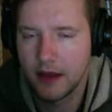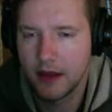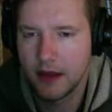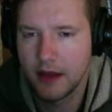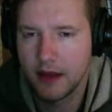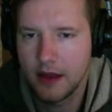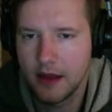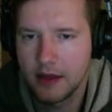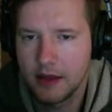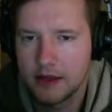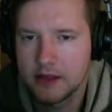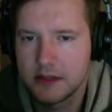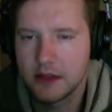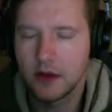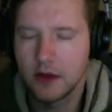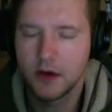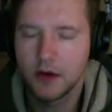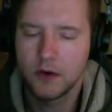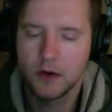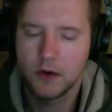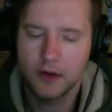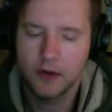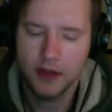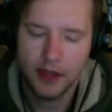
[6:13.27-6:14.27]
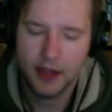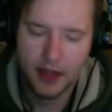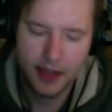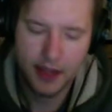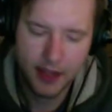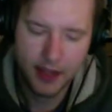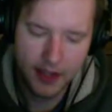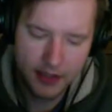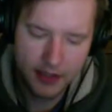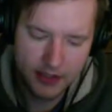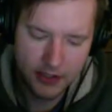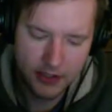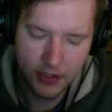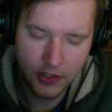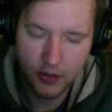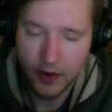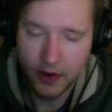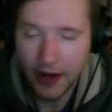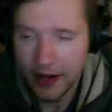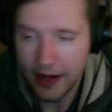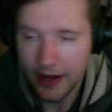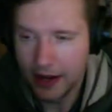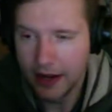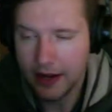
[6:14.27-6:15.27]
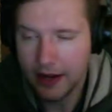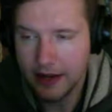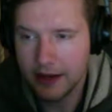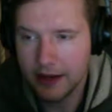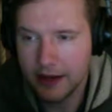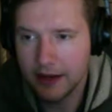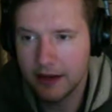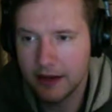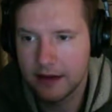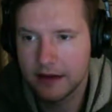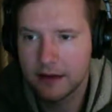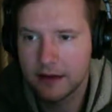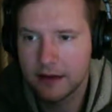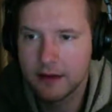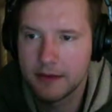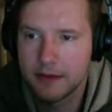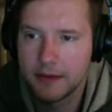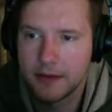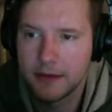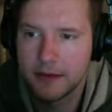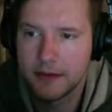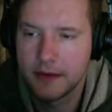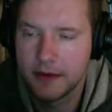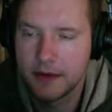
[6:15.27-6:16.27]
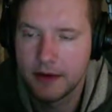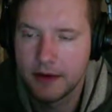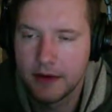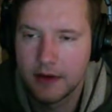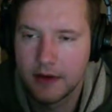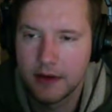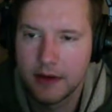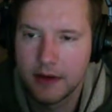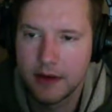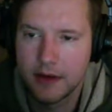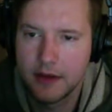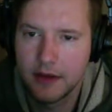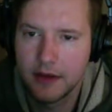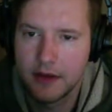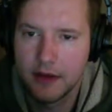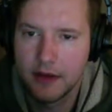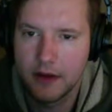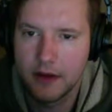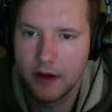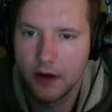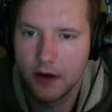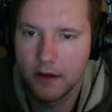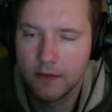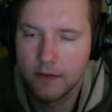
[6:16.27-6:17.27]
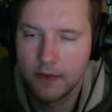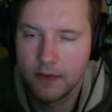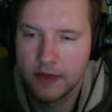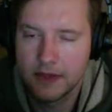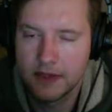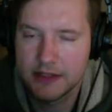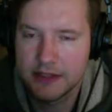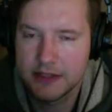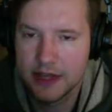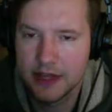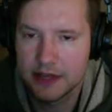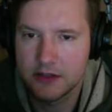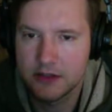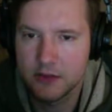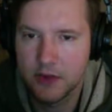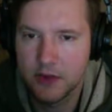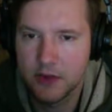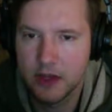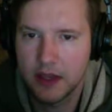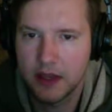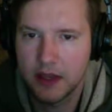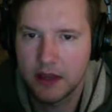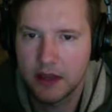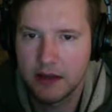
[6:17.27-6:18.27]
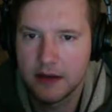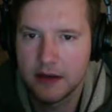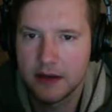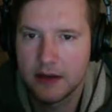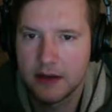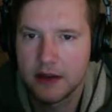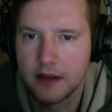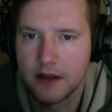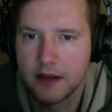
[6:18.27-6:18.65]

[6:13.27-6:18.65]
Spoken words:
And so it's a great idea over this next weekend